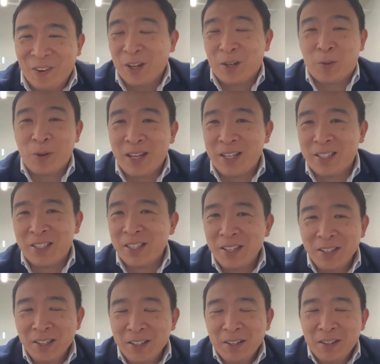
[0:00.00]
work weeks,
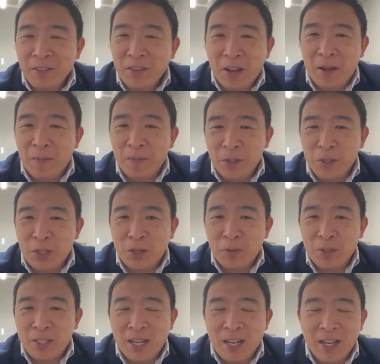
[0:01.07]
shall
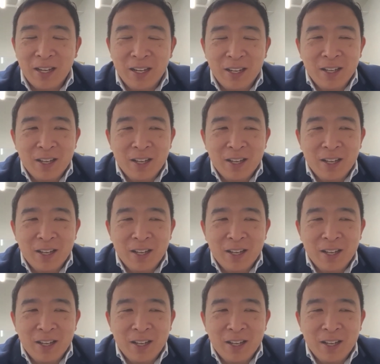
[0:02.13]
we say.